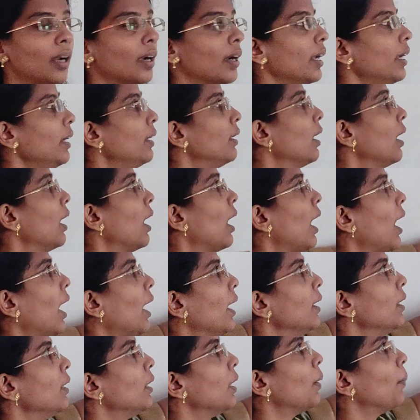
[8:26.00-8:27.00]
right?
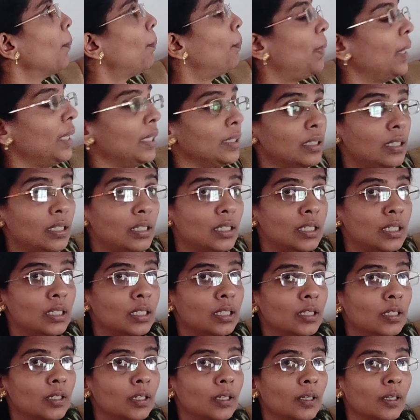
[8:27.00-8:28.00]
And
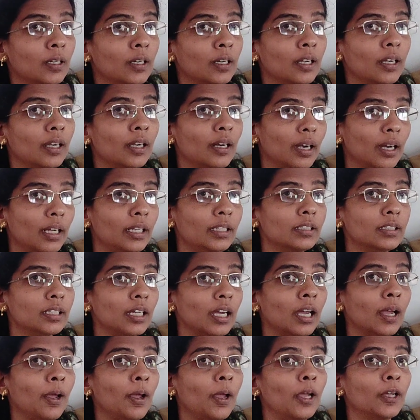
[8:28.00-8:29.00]
plus. Right?
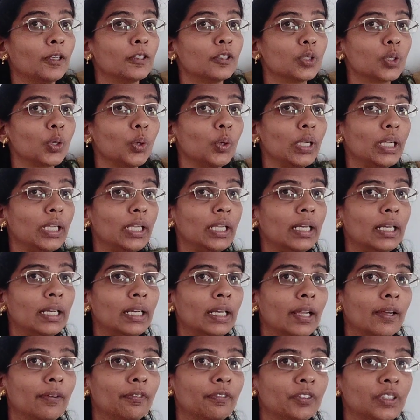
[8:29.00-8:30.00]
So
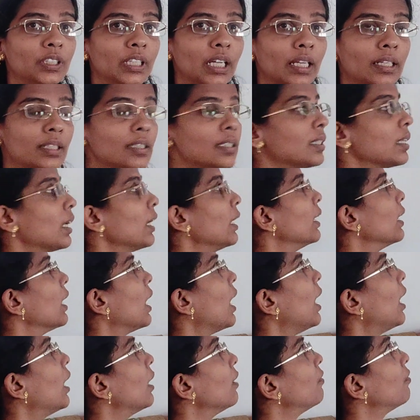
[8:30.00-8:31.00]
in left hand side,
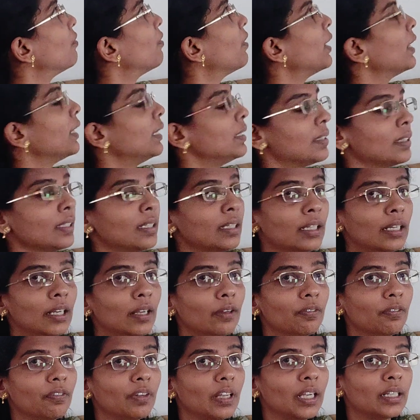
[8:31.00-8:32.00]
alpha is in
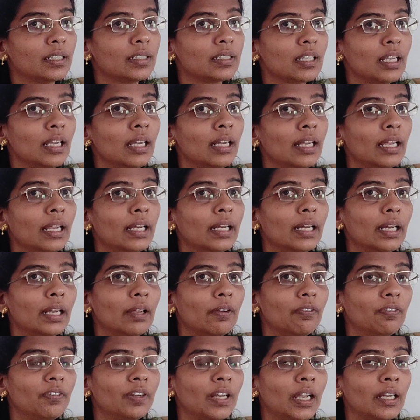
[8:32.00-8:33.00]
left hand side. In
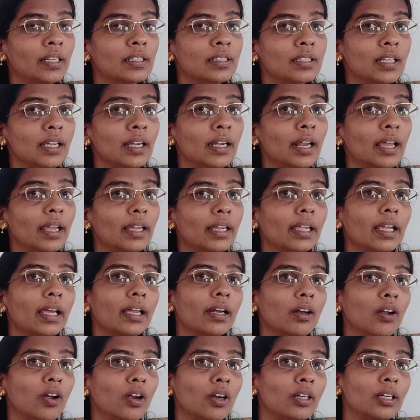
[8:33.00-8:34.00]
left hand side, I
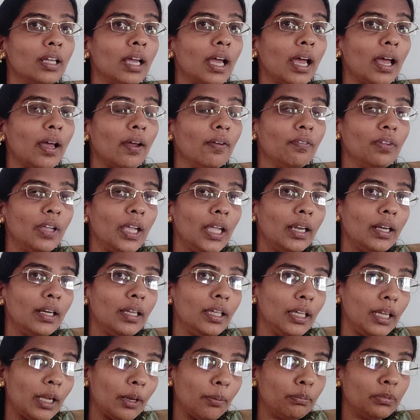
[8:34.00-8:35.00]
cannot have
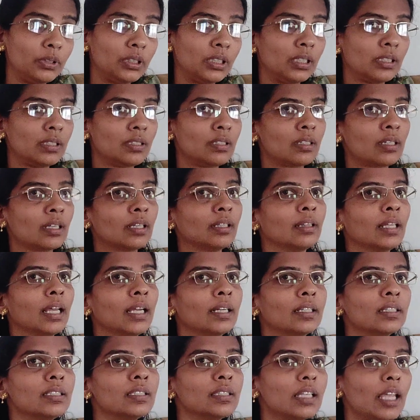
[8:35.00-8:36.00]
any empty string.
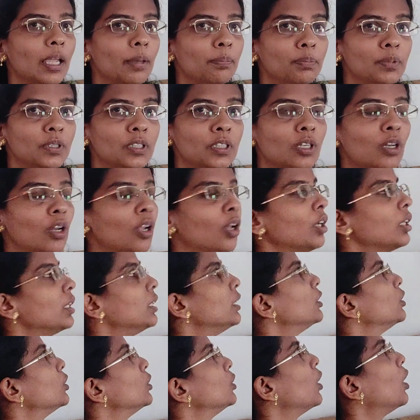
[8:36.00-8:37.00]
That is,
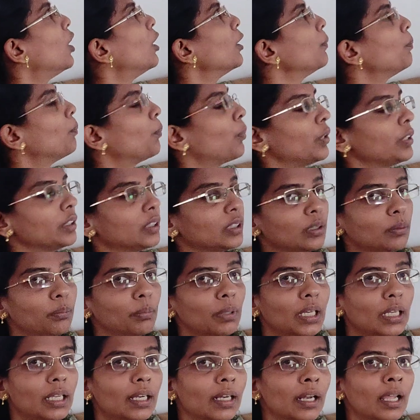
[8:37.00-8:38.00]
epsilon is not
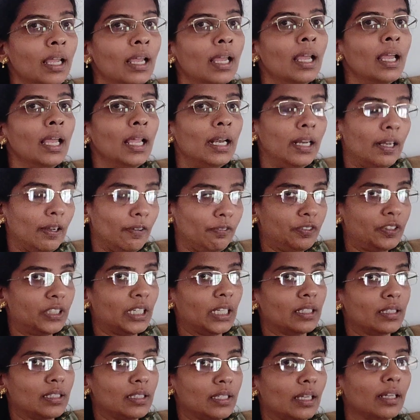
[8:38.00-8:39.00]
possible in left
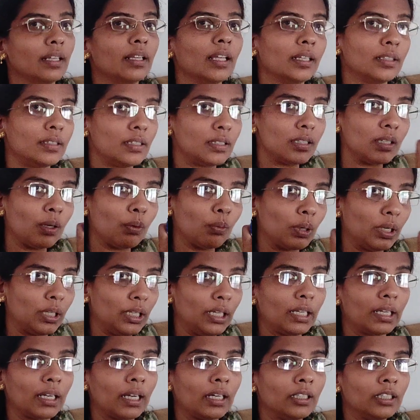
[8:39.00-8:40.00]
hand side. That is the
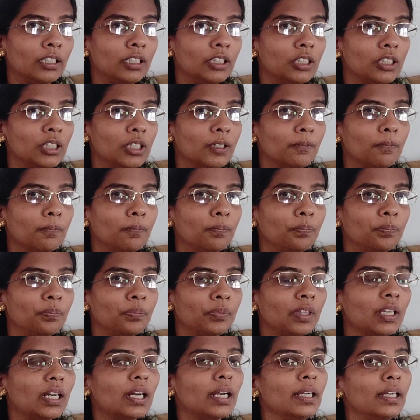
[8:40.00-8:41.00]
only condition.
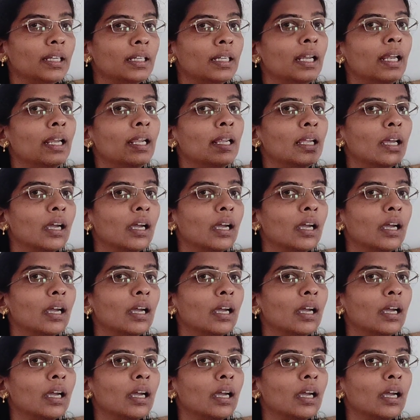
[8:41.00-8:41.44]
Right?